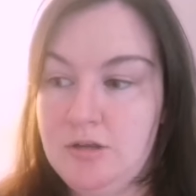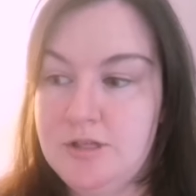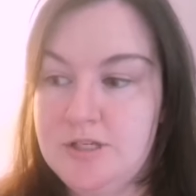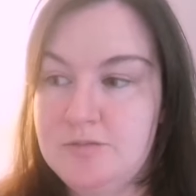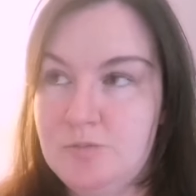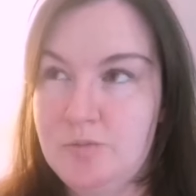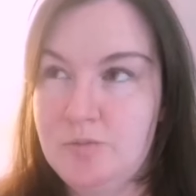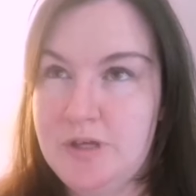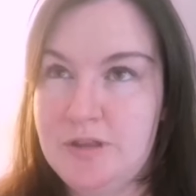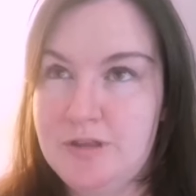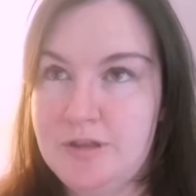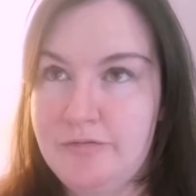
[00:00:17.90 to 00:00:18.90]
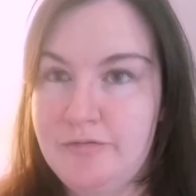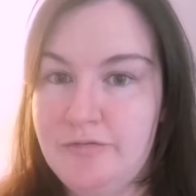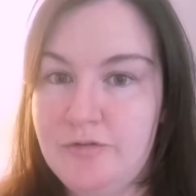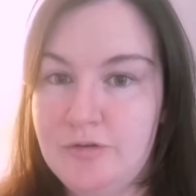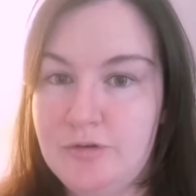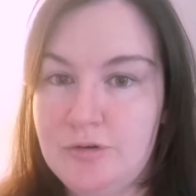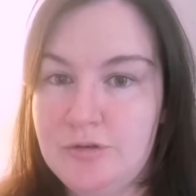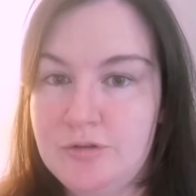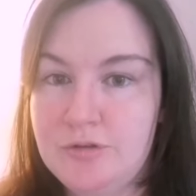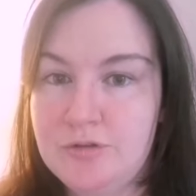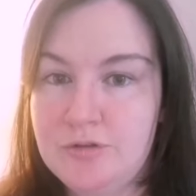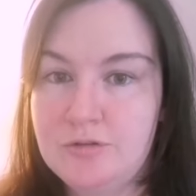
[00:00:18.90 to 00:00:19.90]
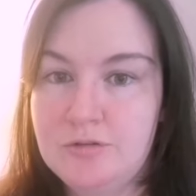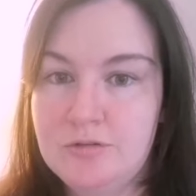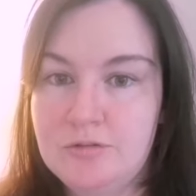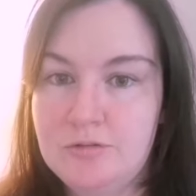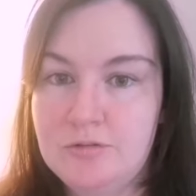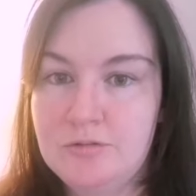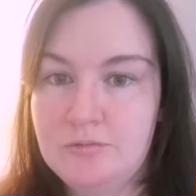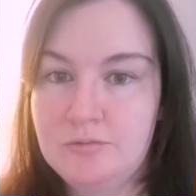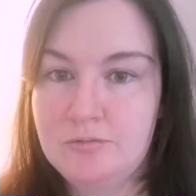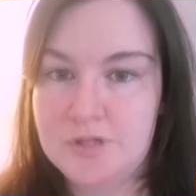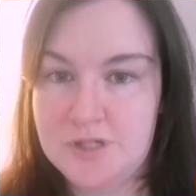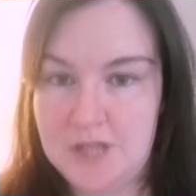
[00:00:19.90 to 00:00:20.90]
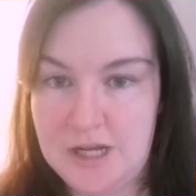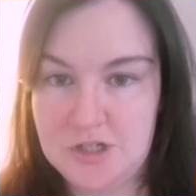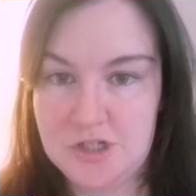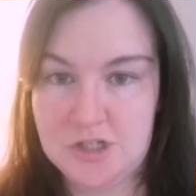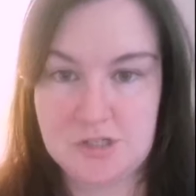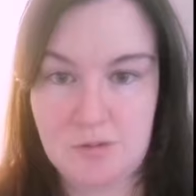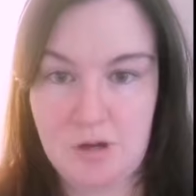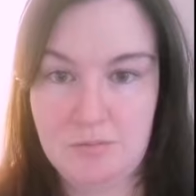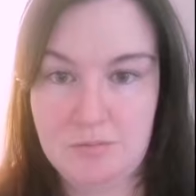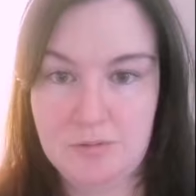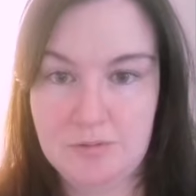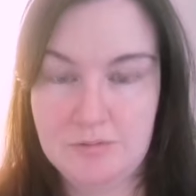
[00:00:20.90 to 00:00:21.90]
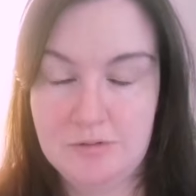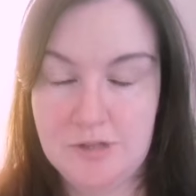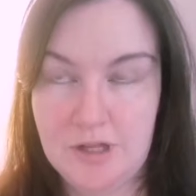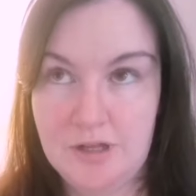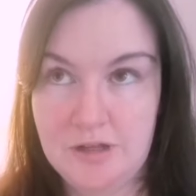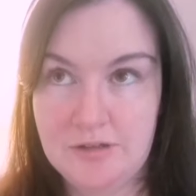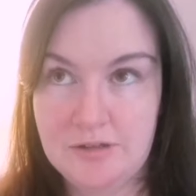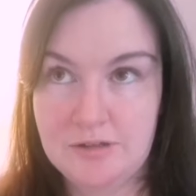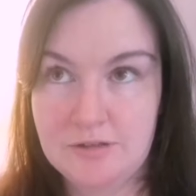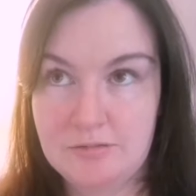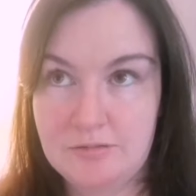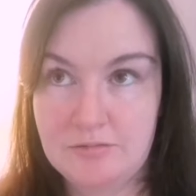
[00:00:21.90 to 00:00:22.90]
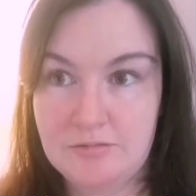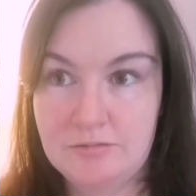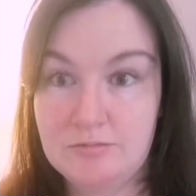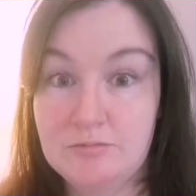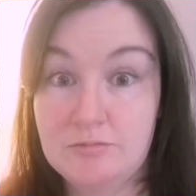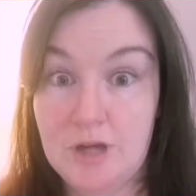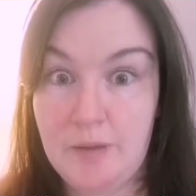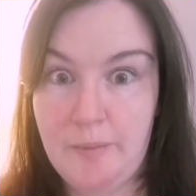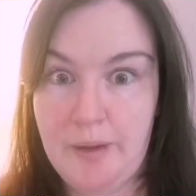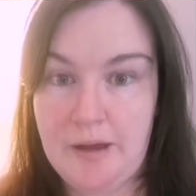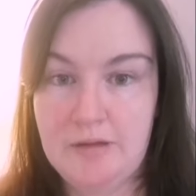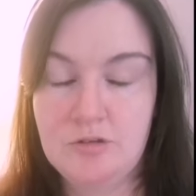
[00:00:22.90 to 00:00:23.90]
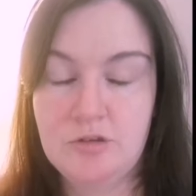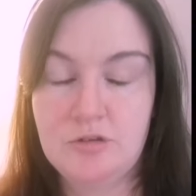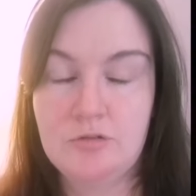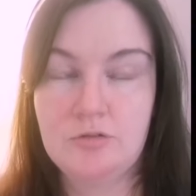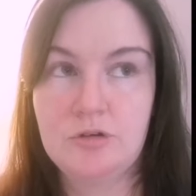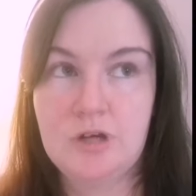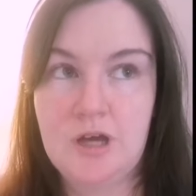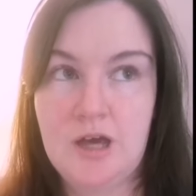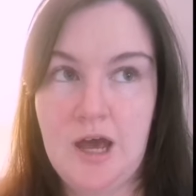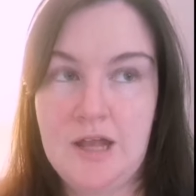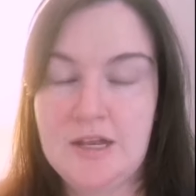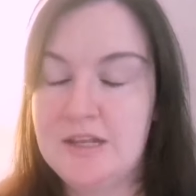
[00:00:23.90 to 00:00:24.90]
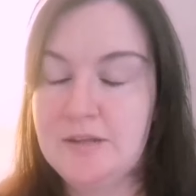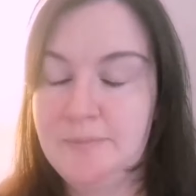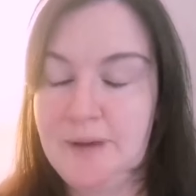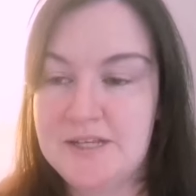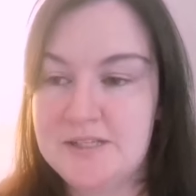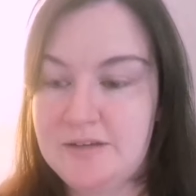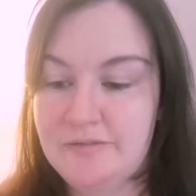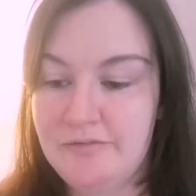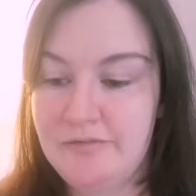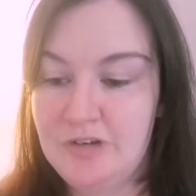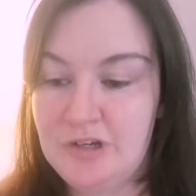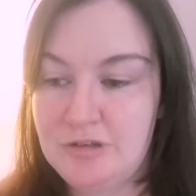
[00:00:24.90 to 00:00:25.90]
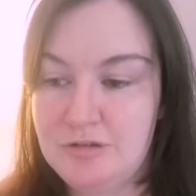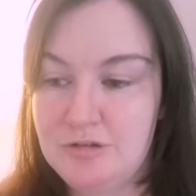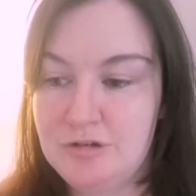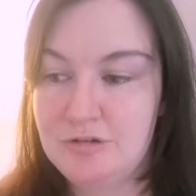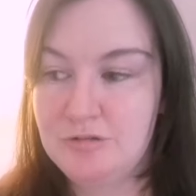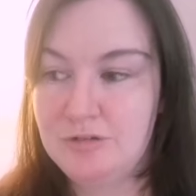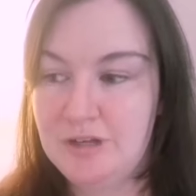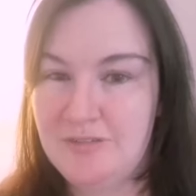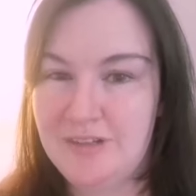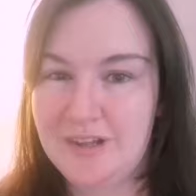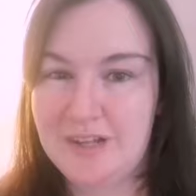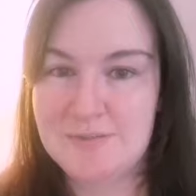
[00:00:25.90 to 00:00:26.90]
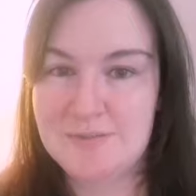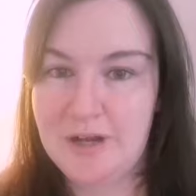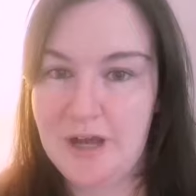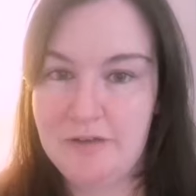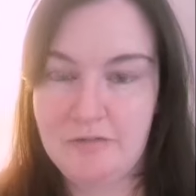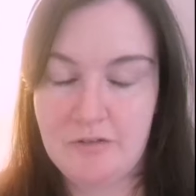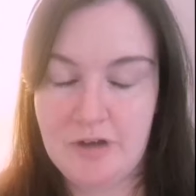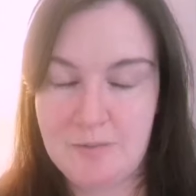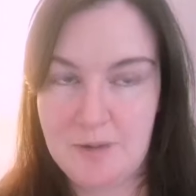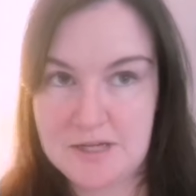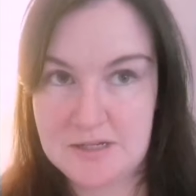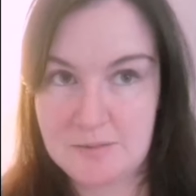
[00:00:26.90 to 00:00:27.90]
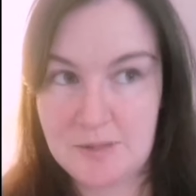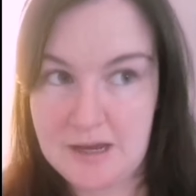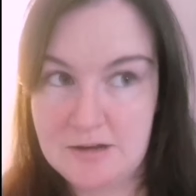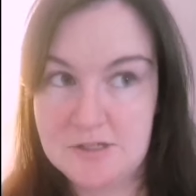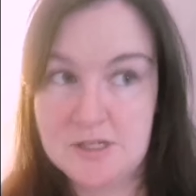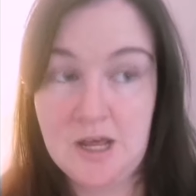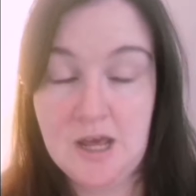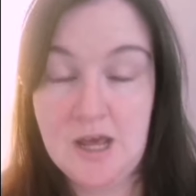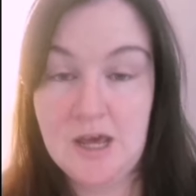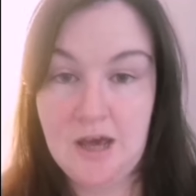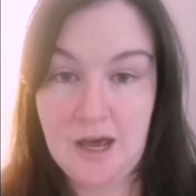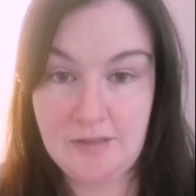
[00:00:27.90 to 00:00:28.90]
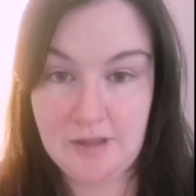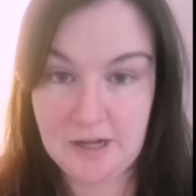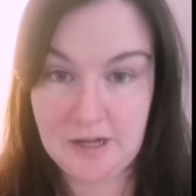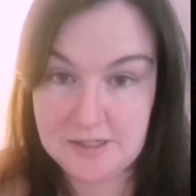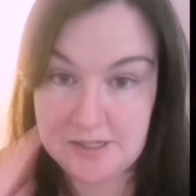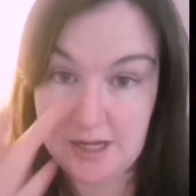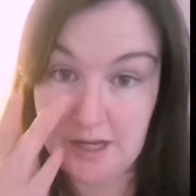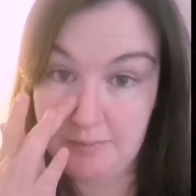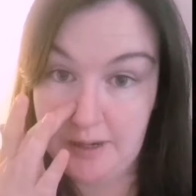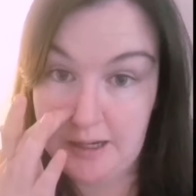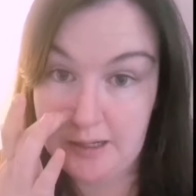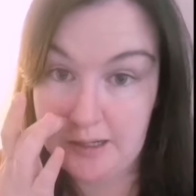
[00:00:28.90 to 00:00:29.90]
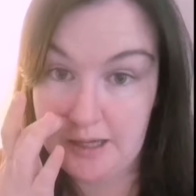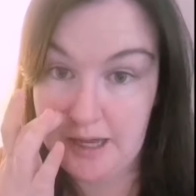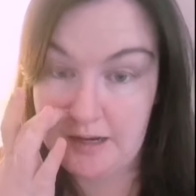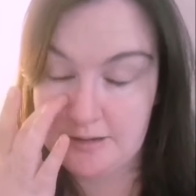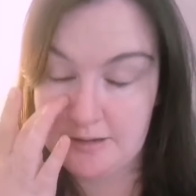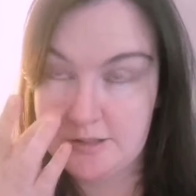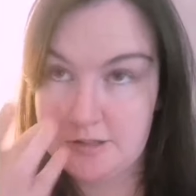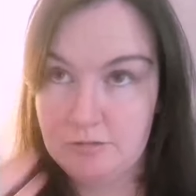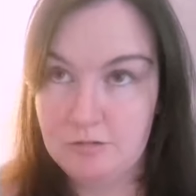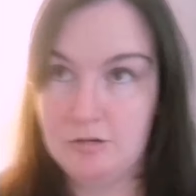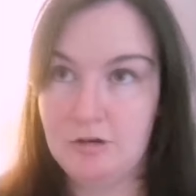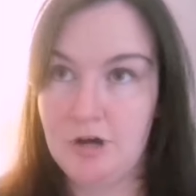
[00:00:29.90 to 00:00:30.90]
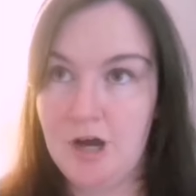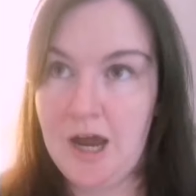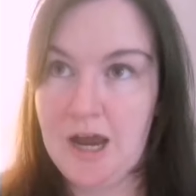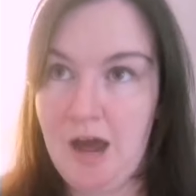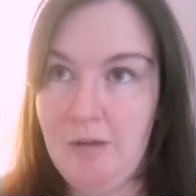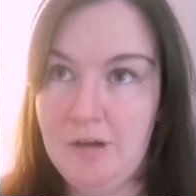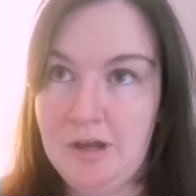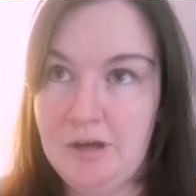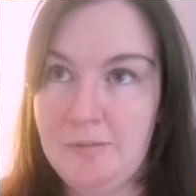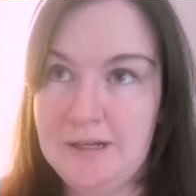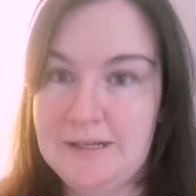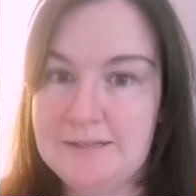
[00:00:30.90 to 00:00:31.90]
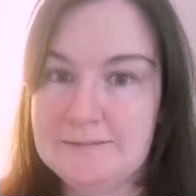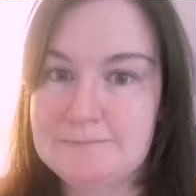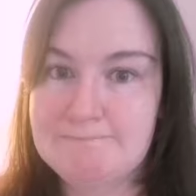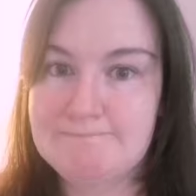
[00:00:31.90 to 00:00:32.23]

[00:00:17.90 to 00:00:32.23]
This will be the fourth potential swap that has come about. So and in the past they've fallen through kind of like last minute. I've already packed up the house and then had to unpack again. So I am a little bit like